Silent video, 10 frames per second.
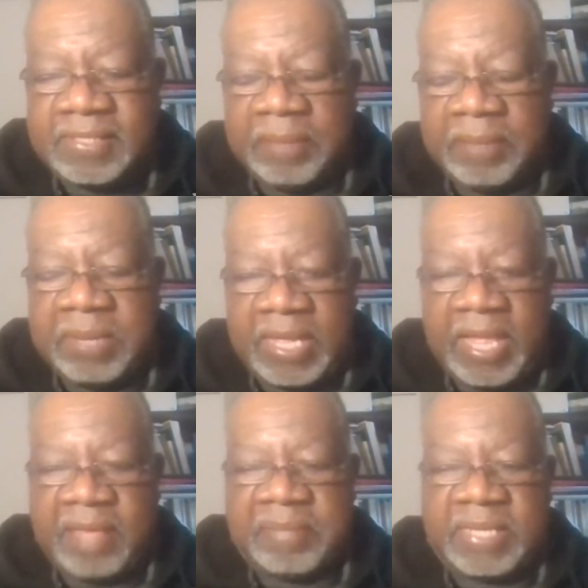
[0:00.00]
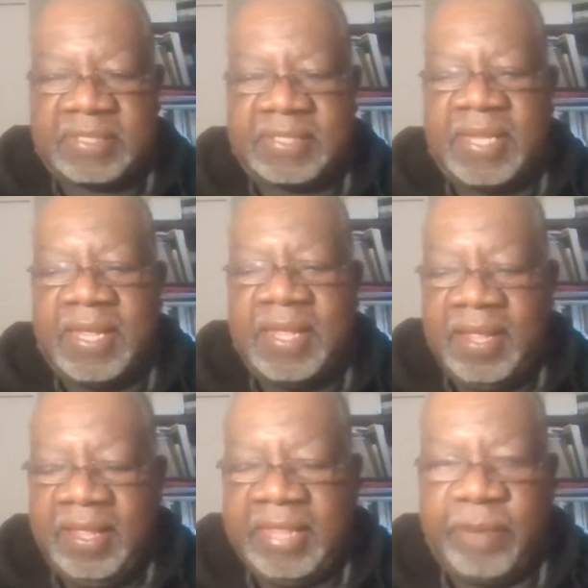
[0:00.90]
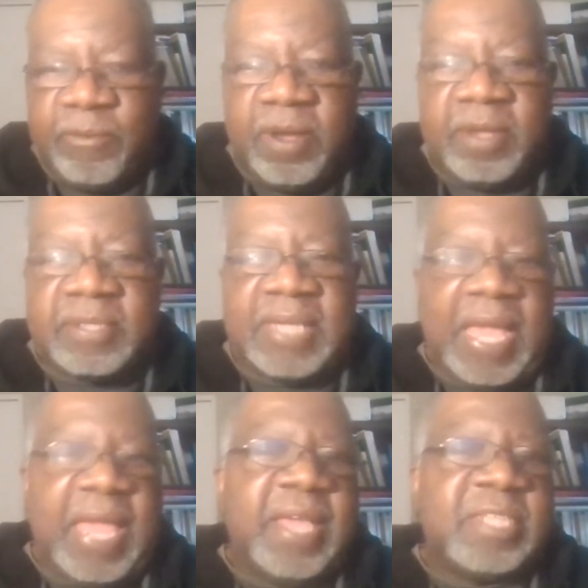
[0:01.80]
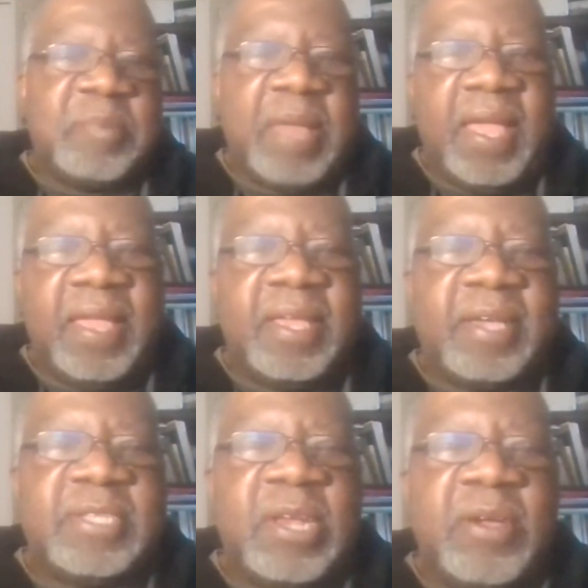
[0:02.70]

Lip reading: some of the comments that Ross Gay has made, because